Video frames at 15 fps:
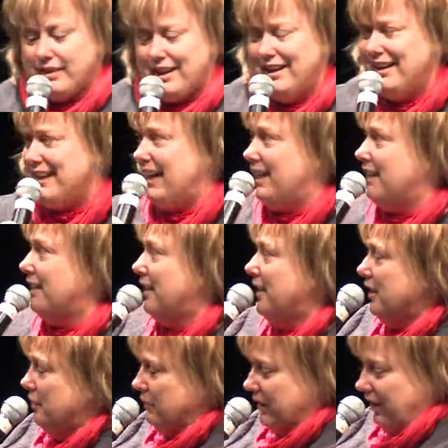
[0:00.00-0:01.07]
Okay,
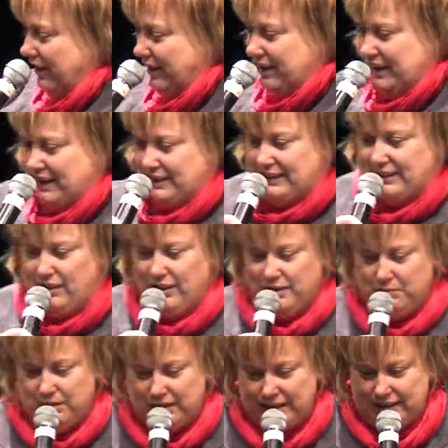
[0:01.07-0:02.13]
can we go to the next
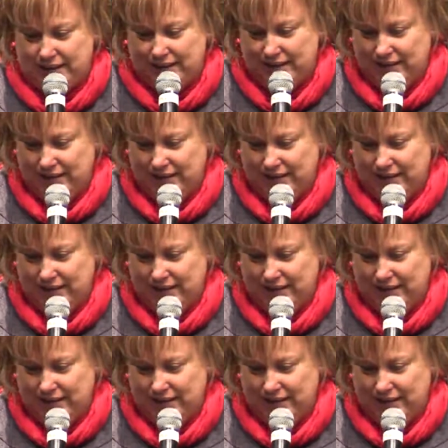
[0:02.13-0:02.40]
slide, please?